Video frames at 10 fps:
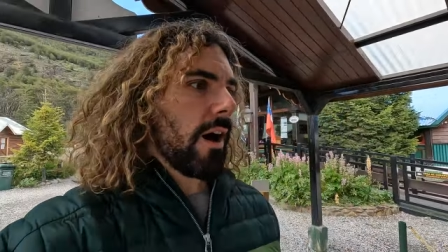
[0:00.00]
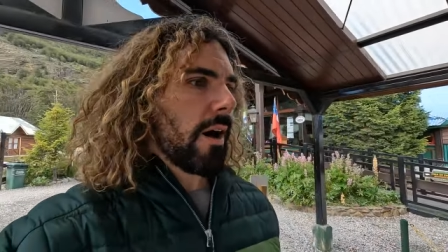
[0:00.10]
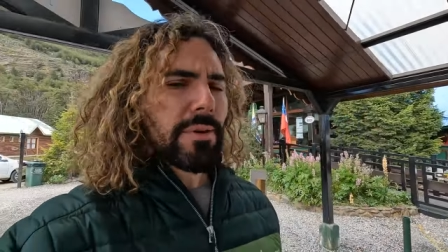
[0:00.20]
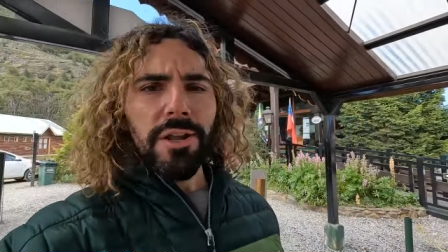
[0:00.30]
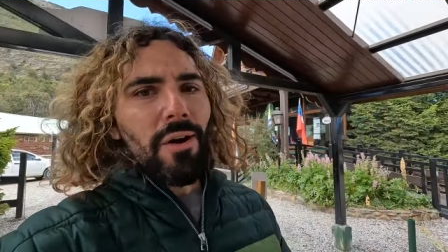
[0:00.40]

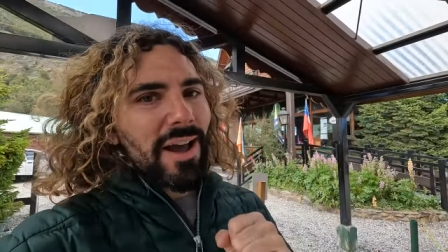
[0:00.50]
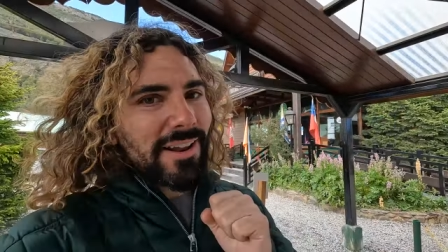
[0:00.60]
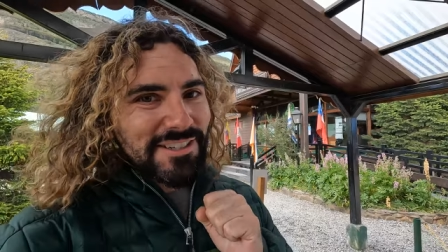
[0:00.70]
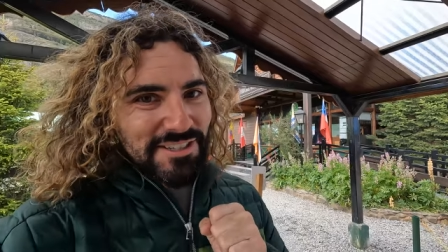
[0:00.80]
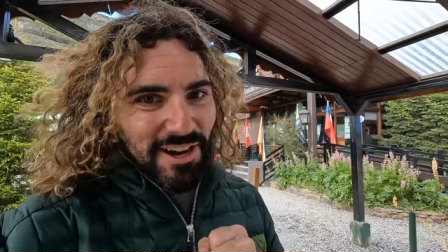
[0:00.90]
Uh, but you know, I
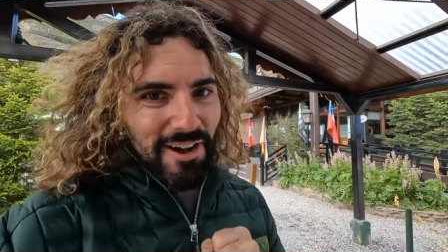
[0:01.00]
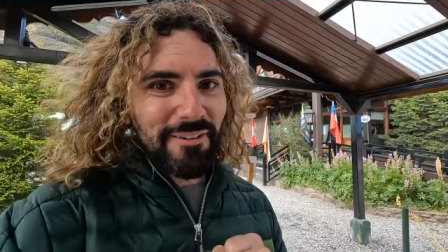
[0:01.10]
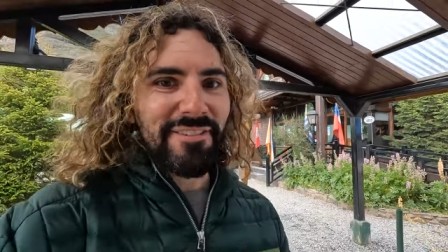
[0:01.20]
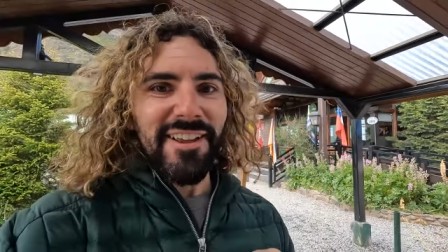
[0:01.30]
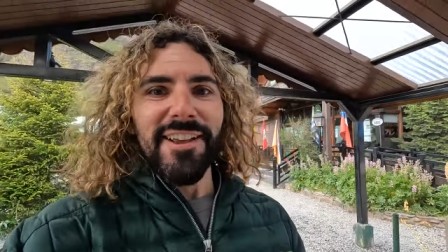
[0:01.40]
had a
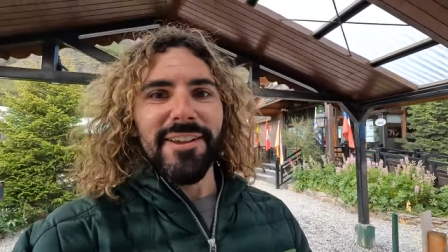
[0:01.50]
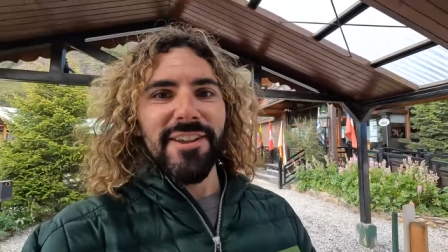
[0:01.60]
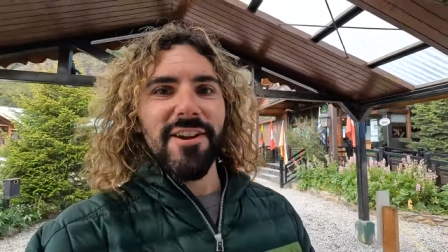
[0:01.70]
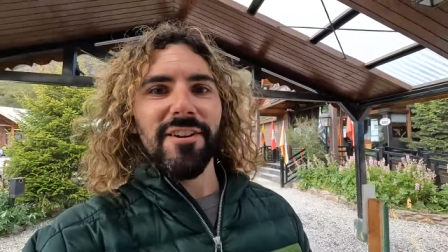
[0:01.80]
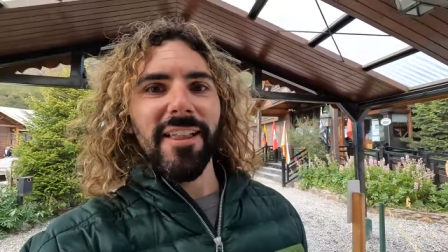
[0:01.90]
tough
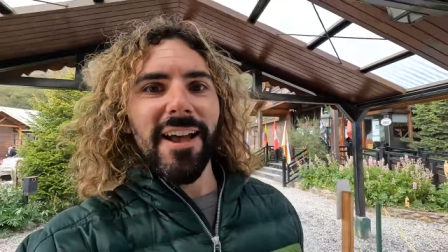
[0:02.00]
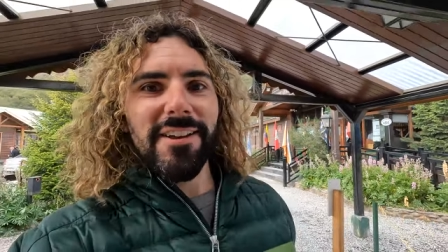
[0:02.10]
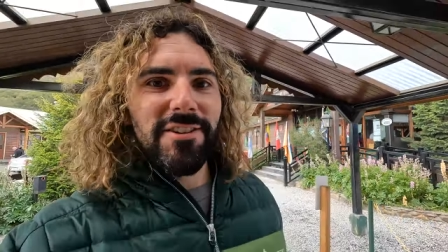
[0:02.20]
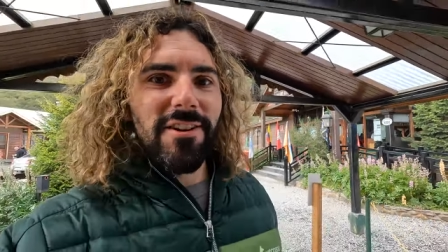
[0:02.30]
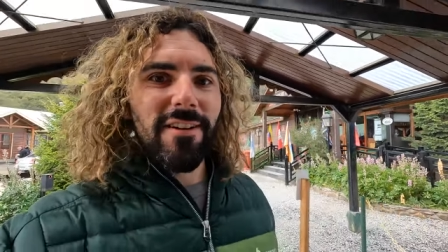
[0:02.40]
year
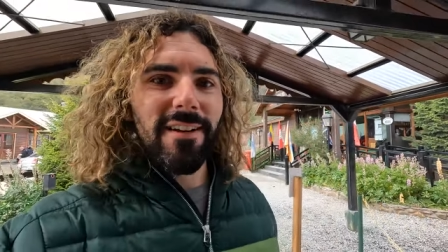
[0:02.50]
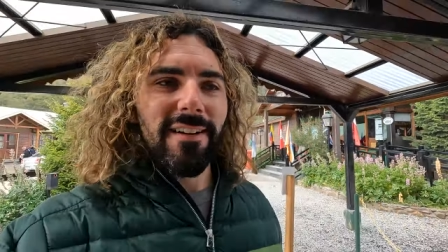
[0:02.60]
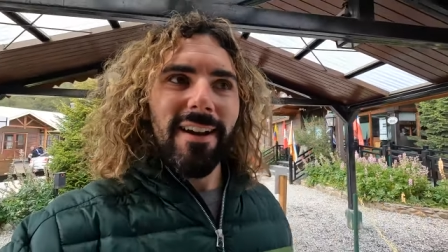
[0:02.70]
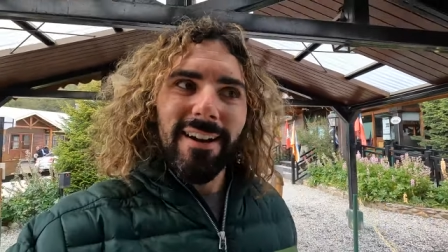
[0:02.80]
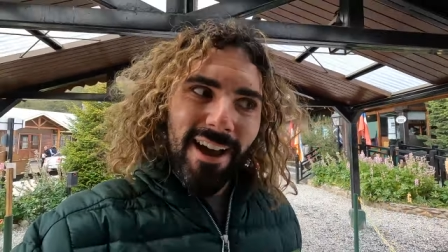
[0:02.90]
last year,
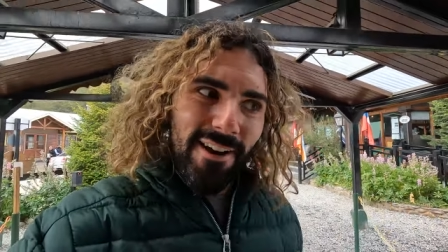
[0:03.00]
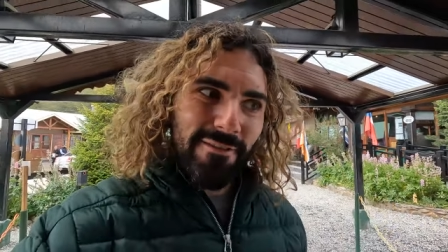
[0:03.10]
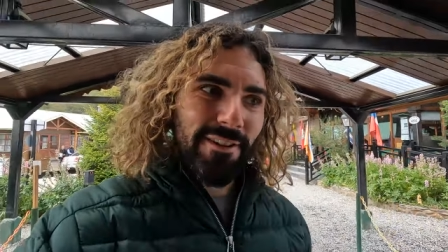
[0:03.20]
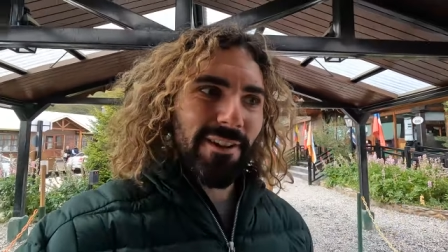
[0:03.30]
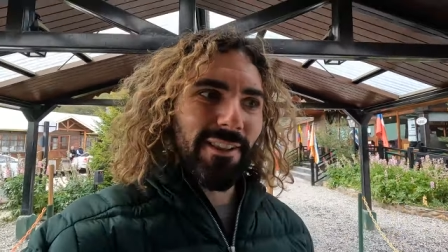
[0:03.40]
and I kind
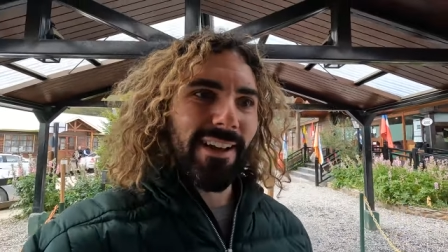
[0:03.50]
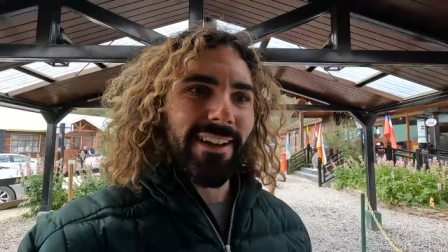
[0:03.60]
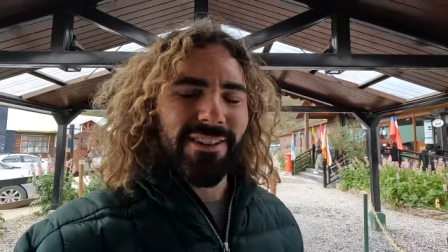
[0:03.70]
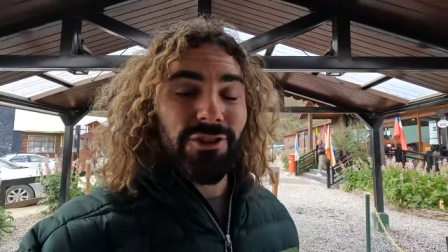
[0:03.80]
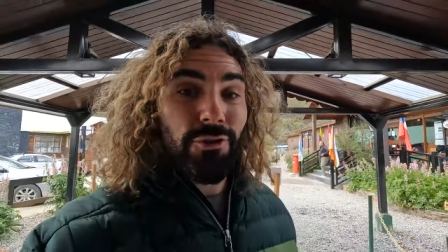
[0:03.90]
of feel
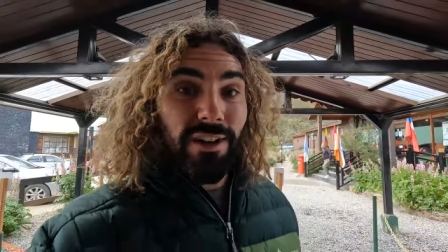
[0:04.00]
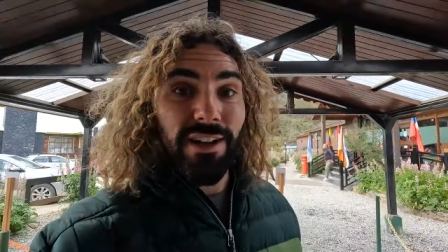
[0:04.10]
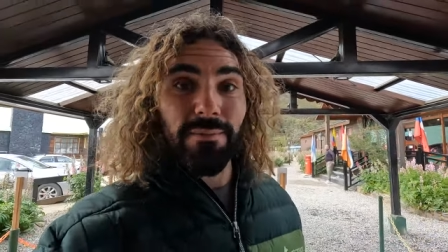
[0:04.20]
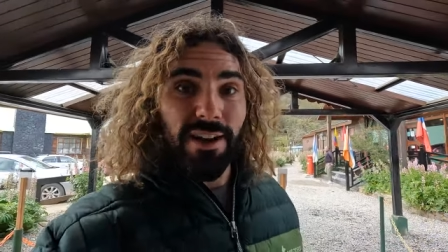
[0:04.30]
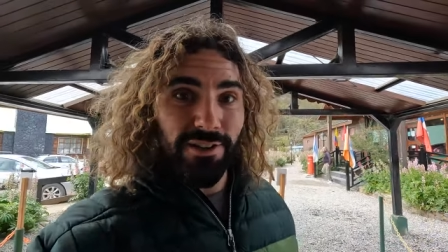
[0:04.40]
like
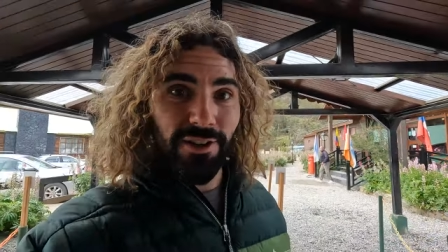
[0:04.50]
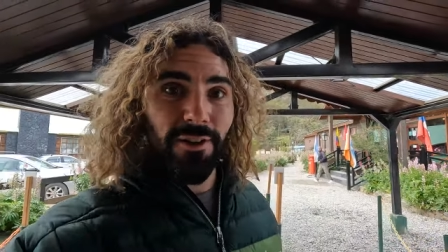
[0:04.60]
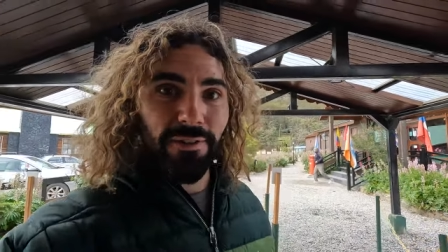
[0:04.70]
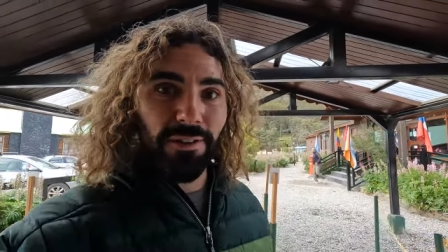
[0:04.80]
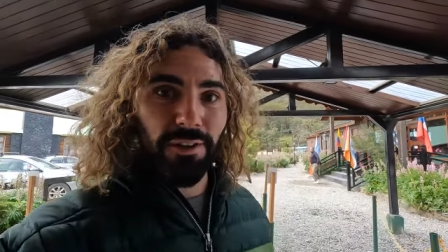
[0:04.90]
treating
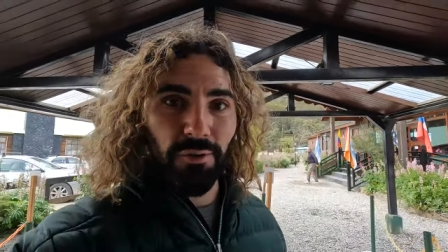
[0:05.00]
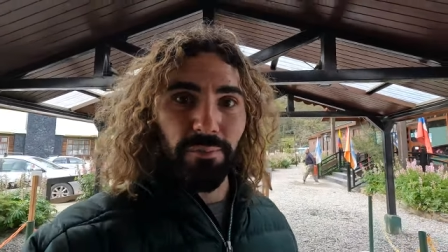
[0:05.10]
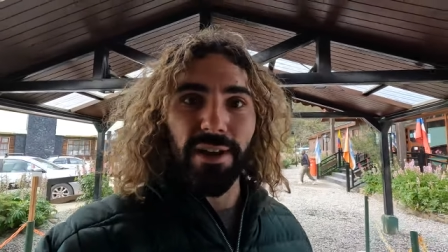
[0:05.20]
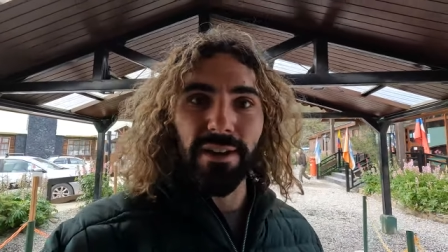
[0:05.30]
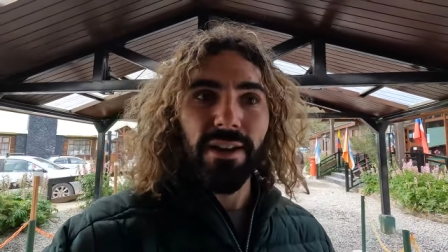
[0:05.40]
myself a little
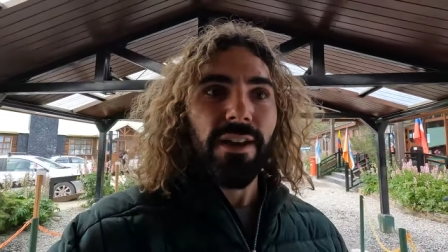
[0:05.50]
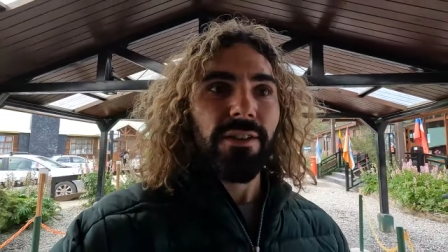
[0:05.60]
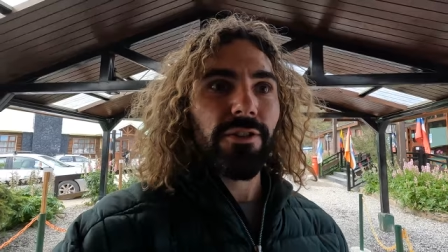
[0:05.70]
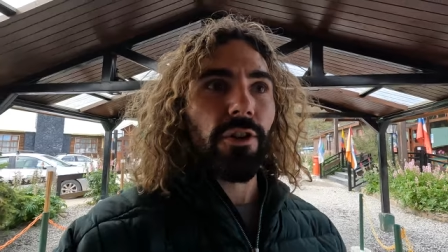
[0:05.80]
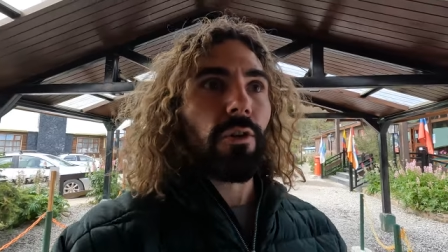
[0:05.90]
bit.
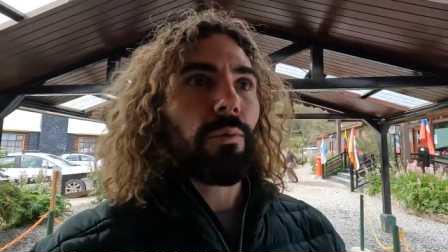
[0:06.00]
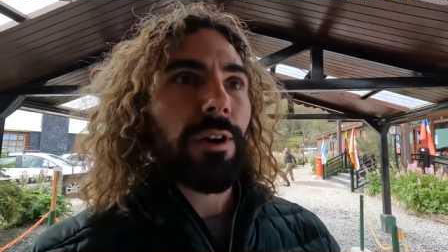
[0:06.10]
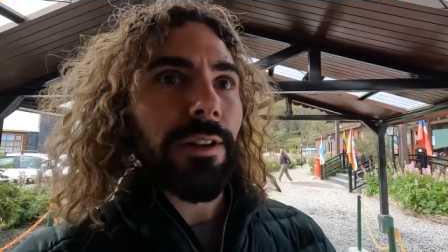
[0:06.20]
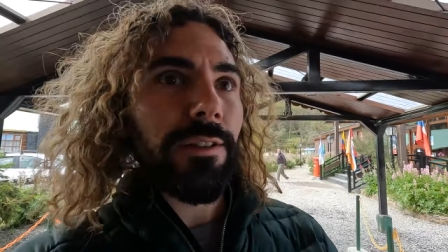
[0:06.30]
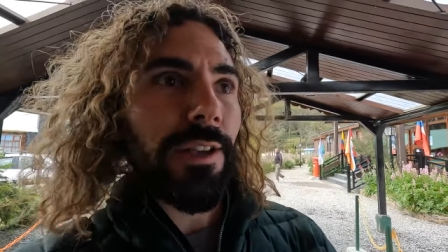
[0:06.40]
So
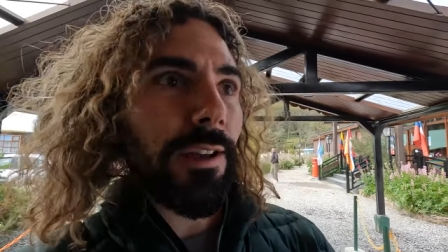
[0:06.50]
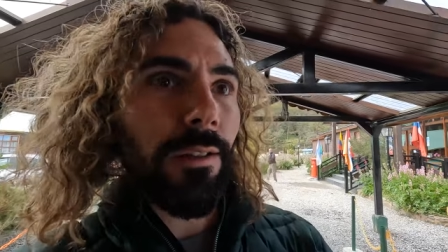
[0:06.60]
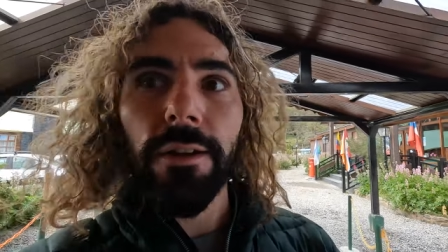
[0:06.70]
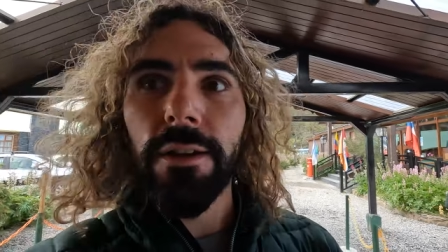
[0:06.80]
we're gonna take a